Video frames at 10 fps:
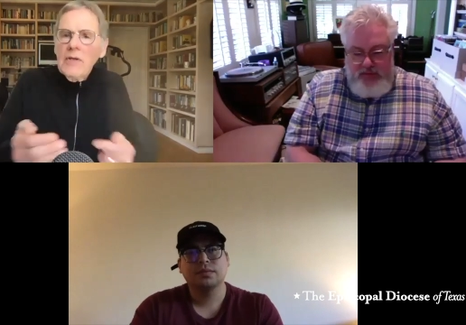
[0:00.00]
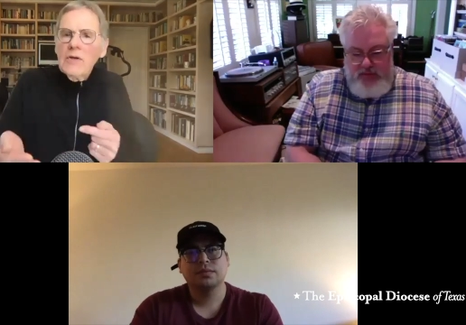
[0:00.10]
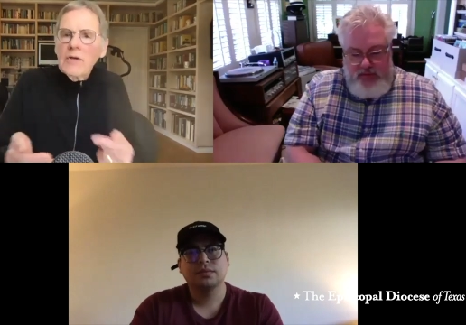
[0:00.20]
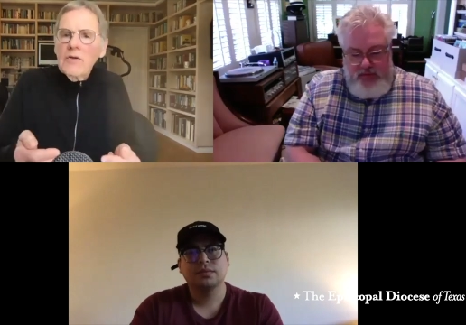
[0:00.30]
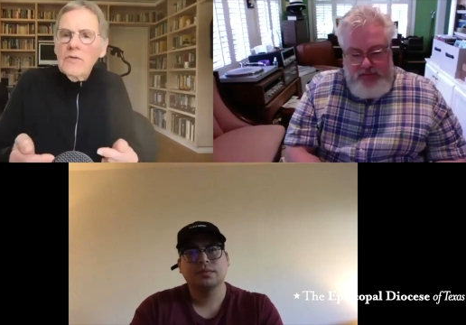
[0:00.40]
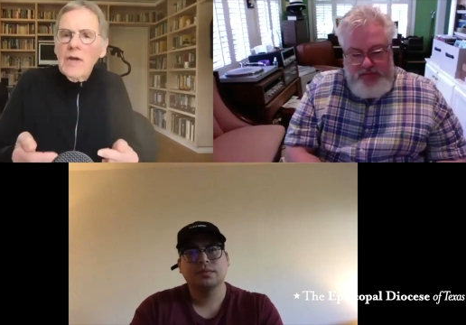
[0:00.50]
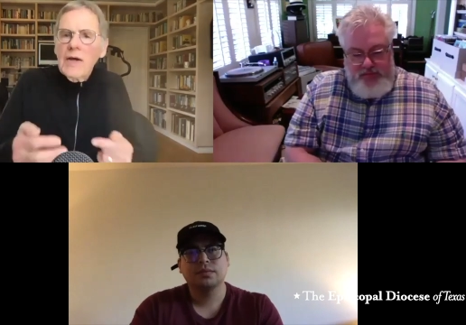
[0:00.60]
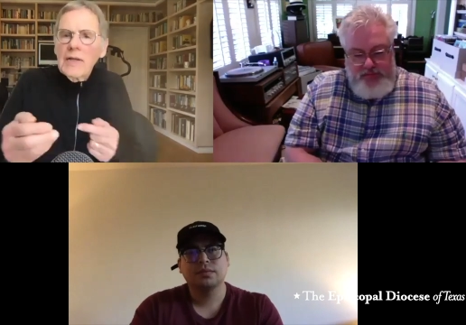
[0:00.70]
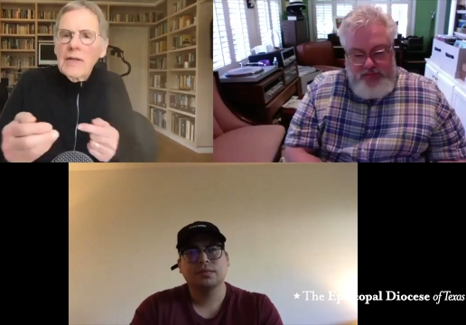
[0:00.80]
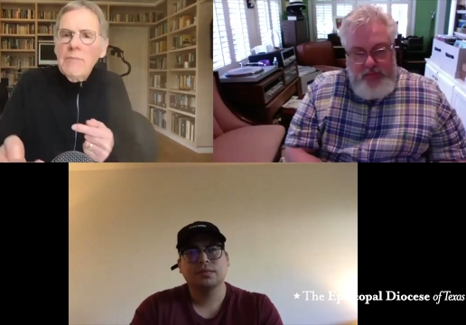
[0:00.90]
Speaker 1: because uh,
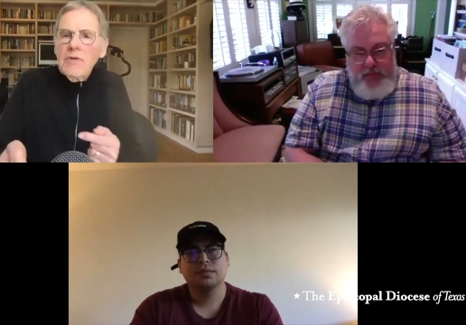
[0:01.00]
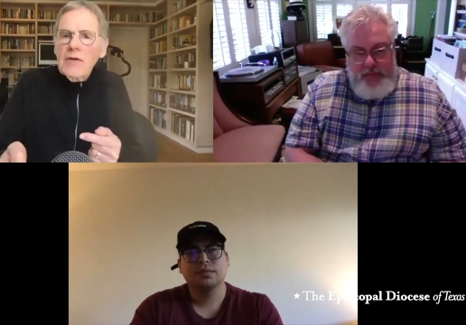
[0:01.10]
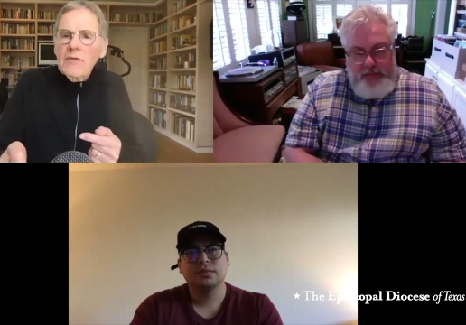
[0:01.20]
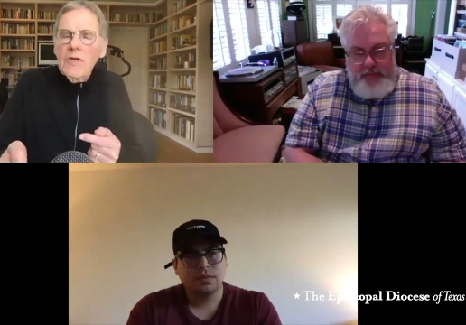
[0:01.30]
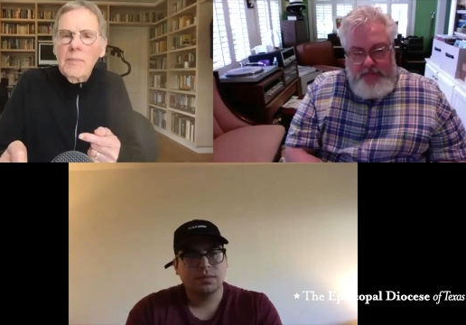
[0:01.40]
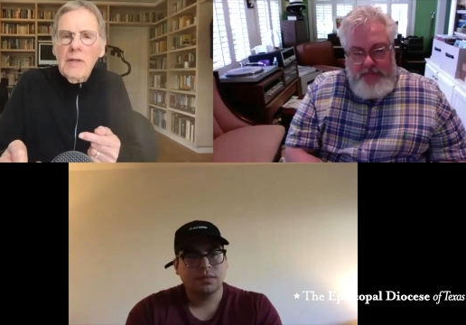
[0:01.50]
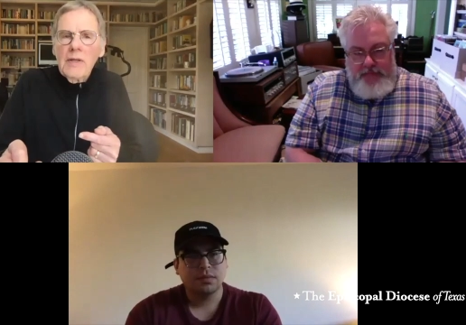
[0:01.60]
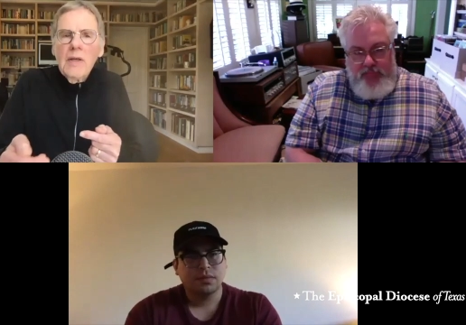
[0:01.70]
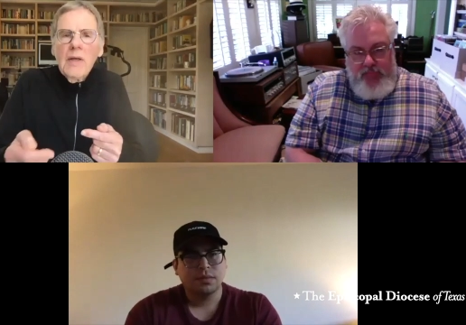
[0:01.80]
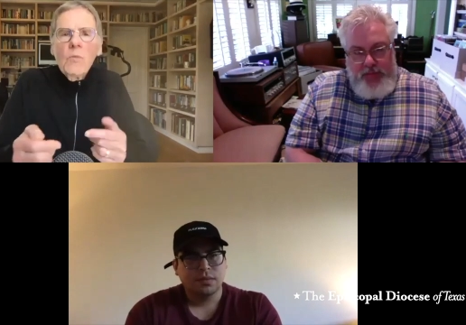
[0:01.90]
Gabe's actually been.
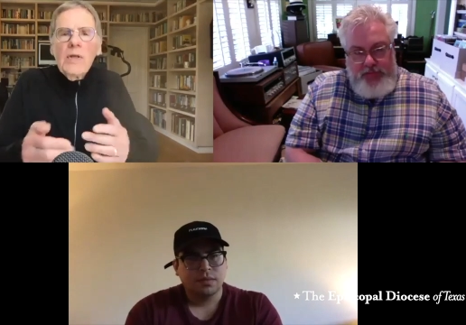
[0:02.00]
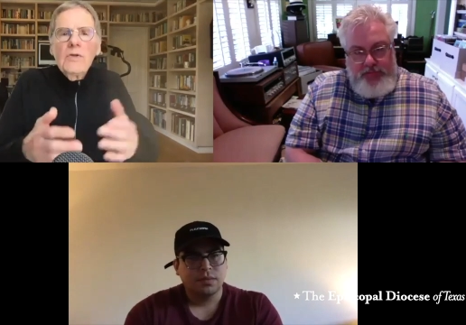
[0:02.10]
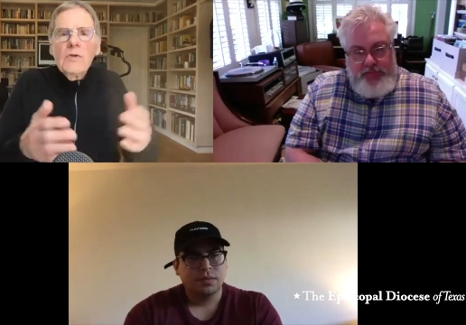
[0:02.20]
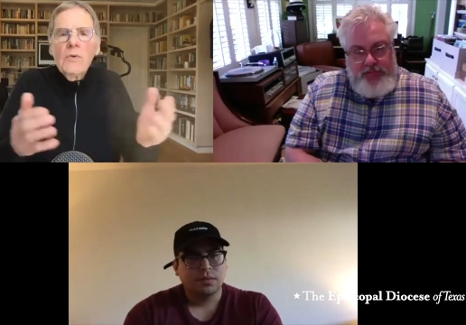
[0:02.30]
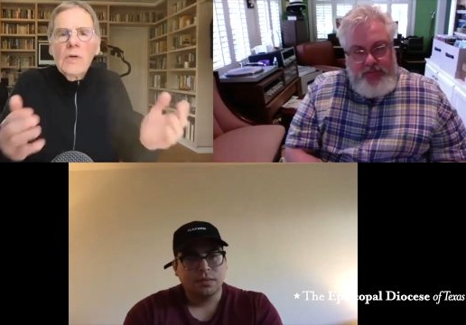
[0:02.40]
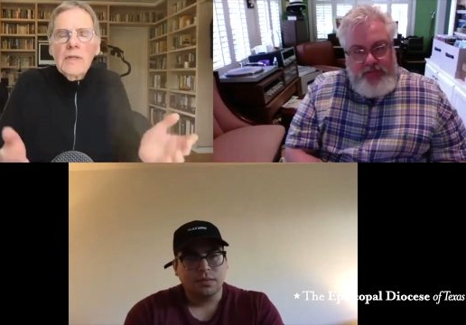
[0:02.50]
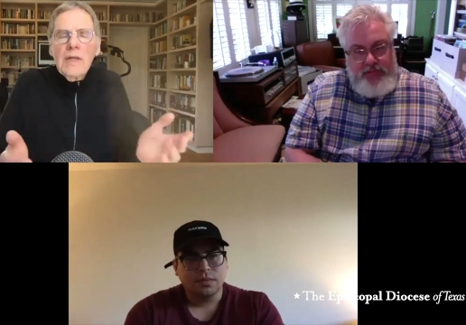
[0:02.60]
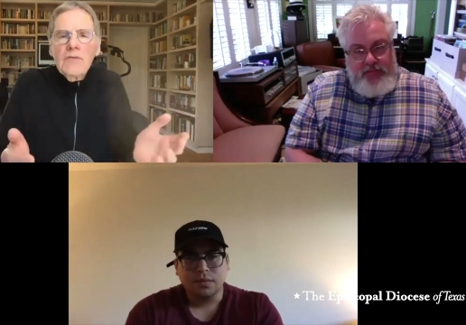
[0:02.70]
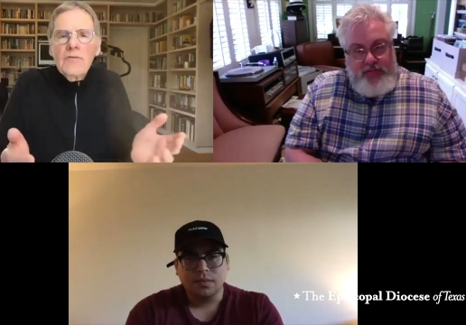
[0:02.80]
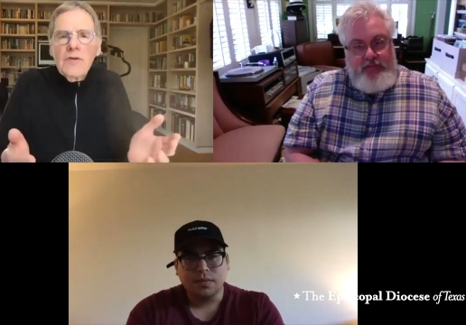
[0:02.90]
We do at the
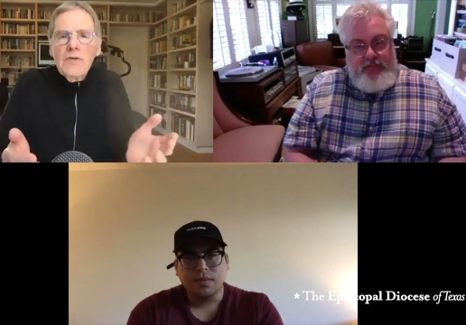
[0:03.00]
institute